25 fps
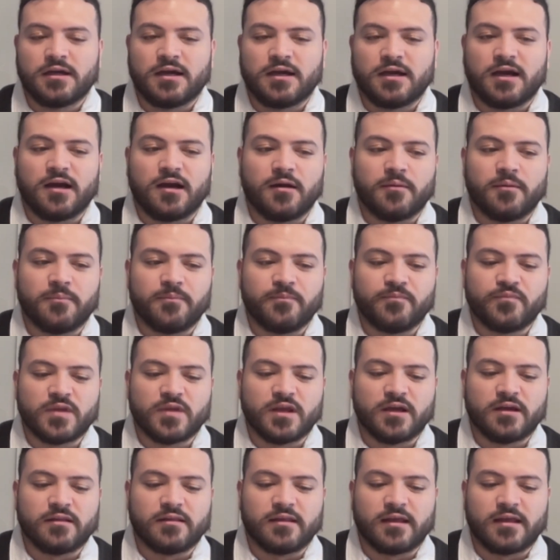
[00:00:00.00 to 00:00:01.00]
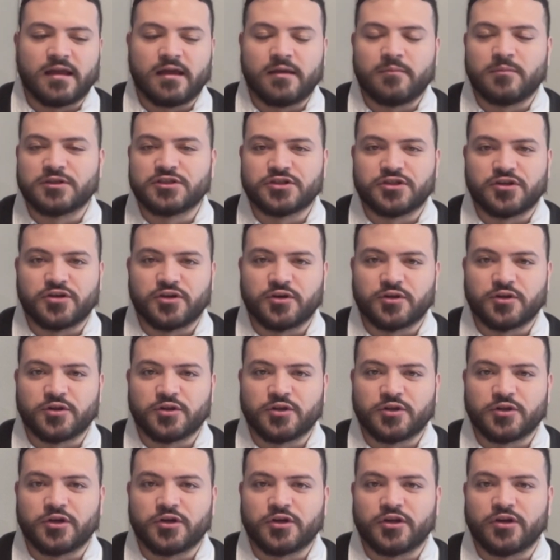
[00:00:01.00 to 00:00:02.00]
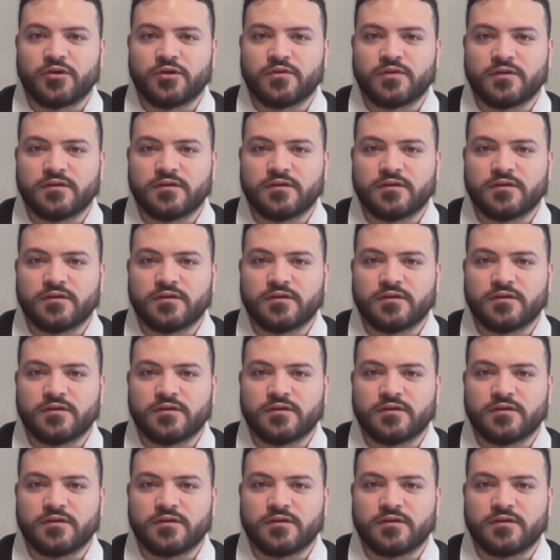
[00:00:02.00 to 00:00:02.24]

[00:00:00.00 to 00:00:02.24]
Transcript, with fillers: Um, and like I mentioned earlier, you know,